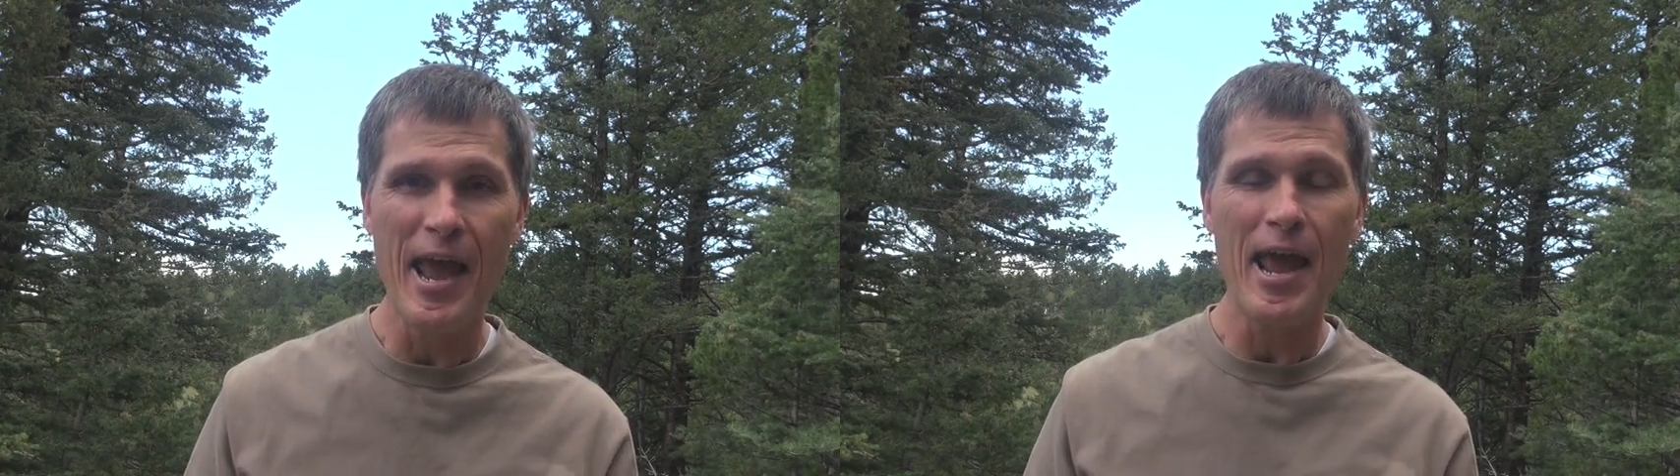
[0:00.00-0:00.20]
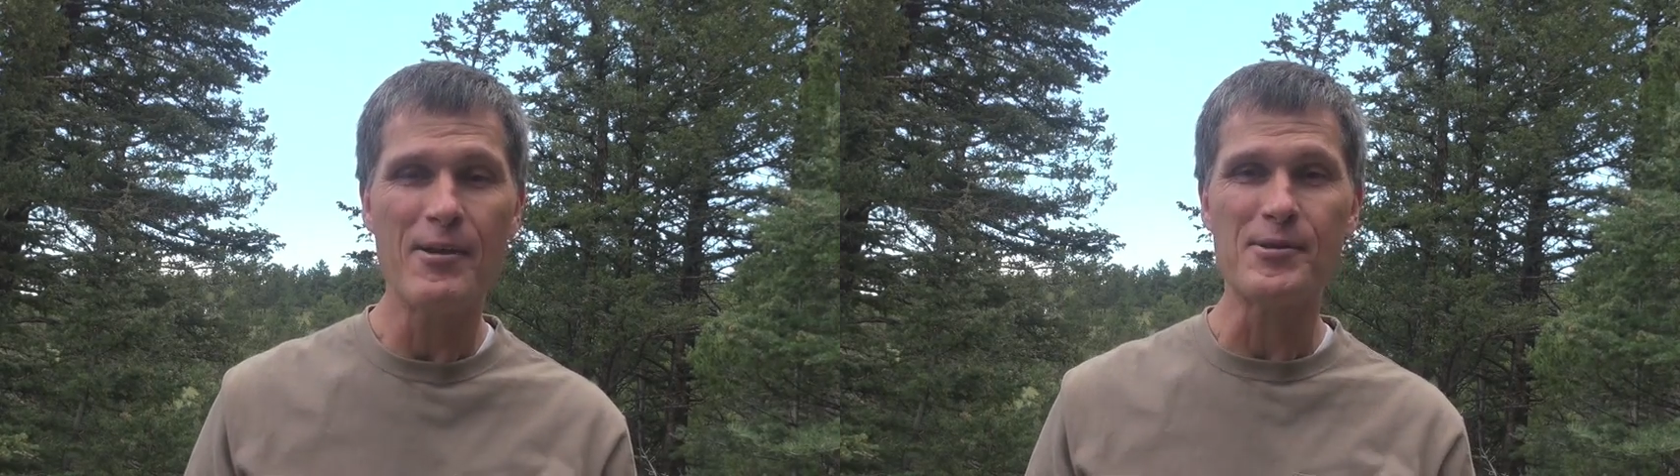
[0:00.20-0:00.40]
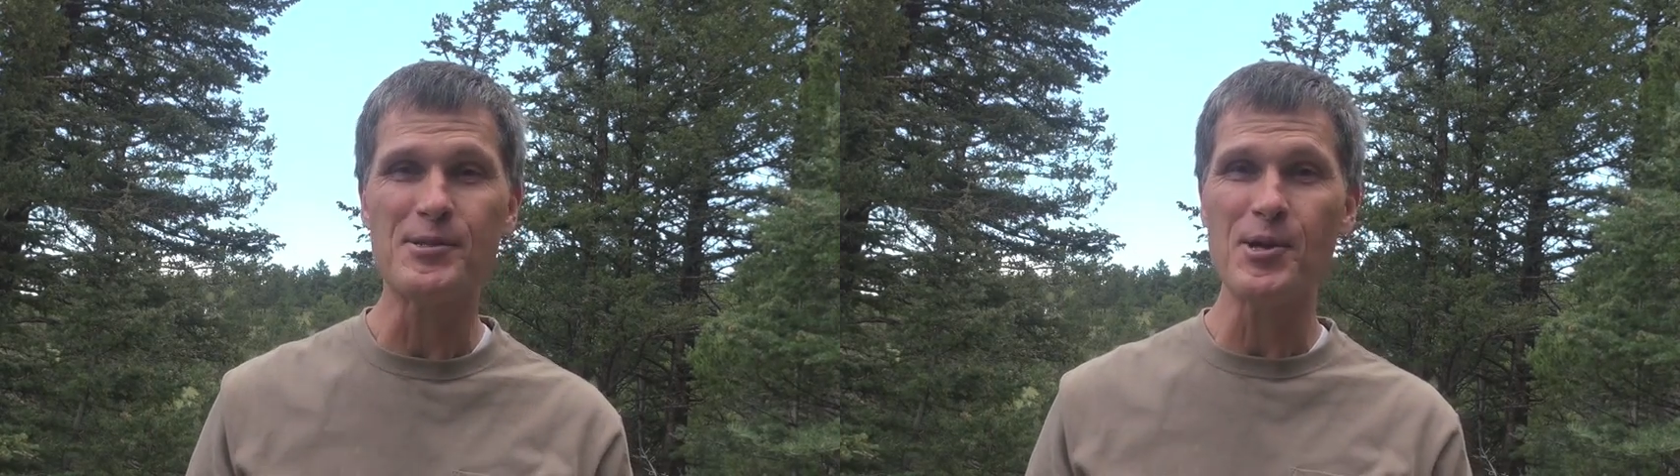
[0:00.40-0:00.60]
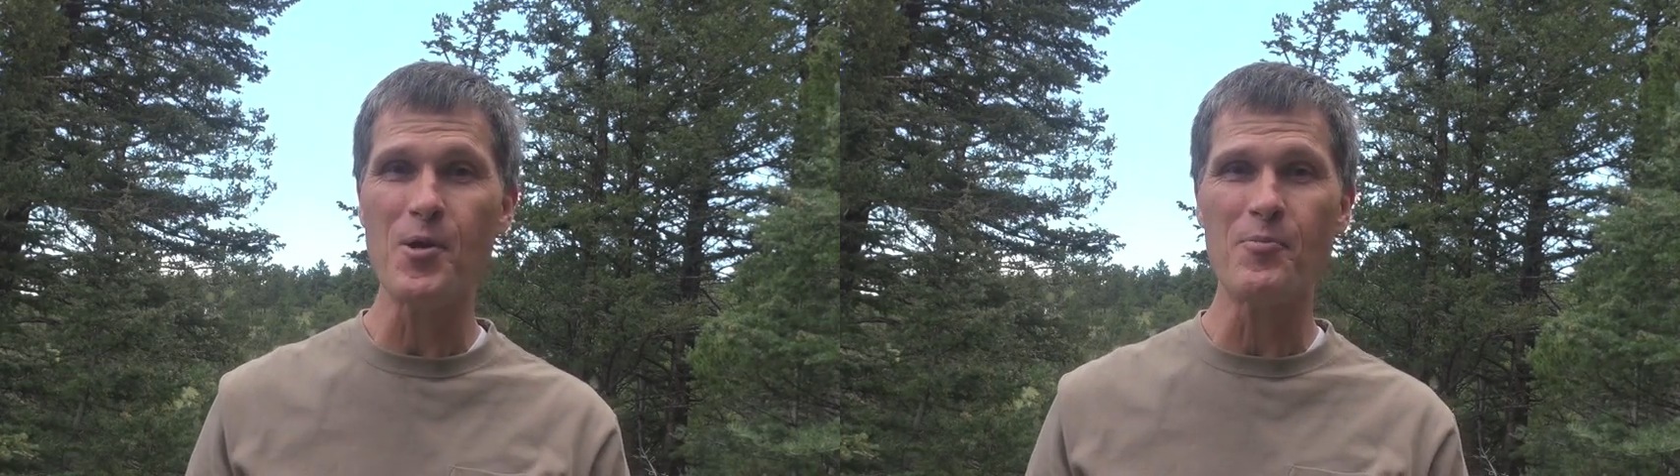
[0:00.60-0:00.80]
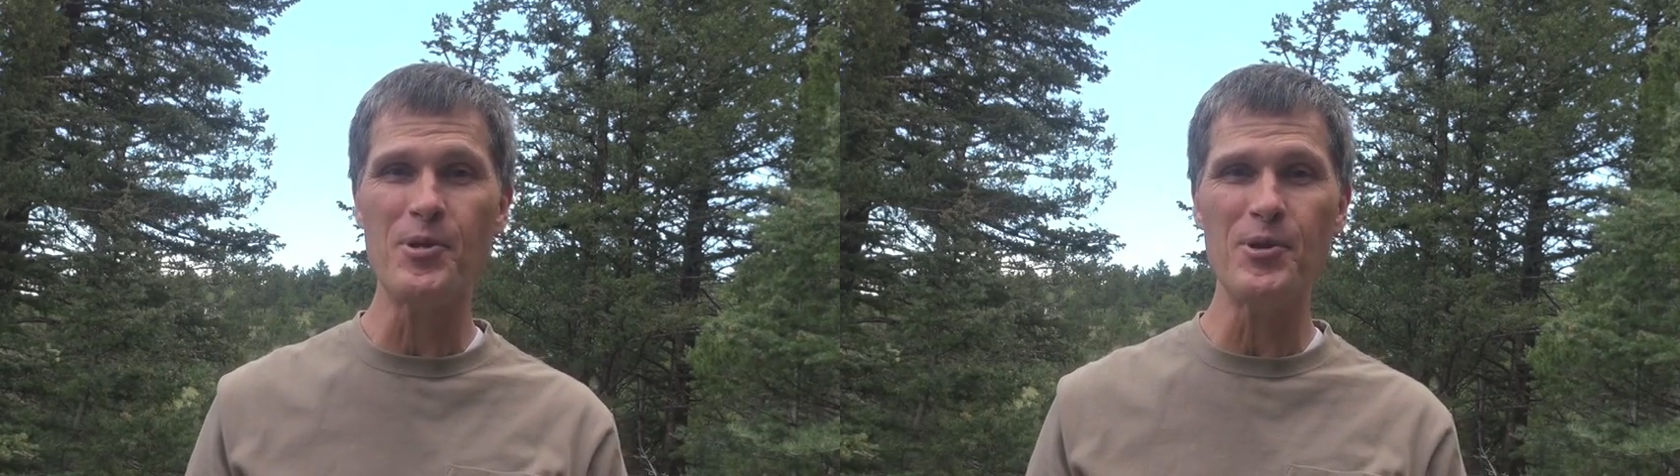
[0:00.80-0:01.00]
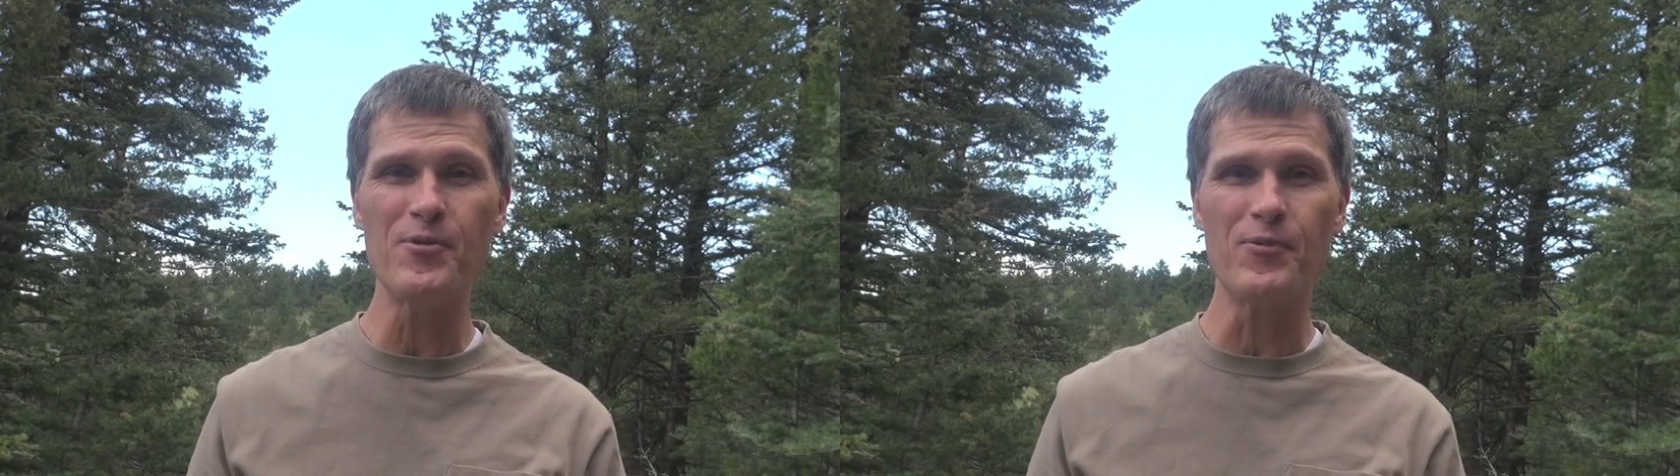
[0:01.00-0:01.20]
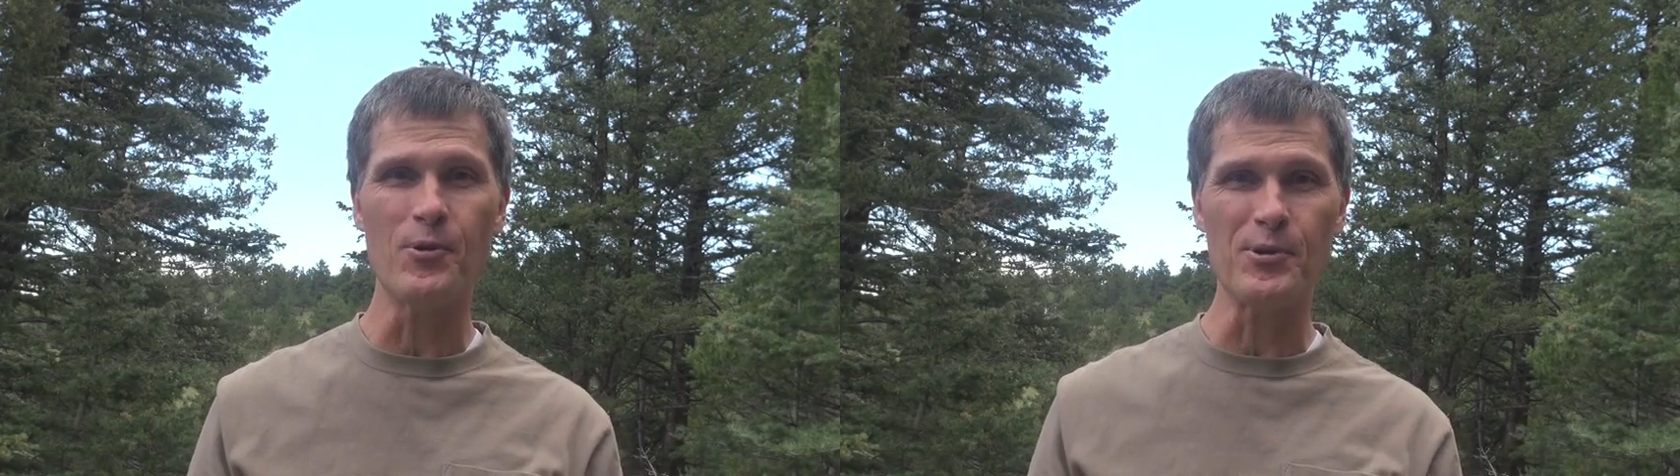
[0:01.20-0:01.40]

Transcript: And it was so beautiful.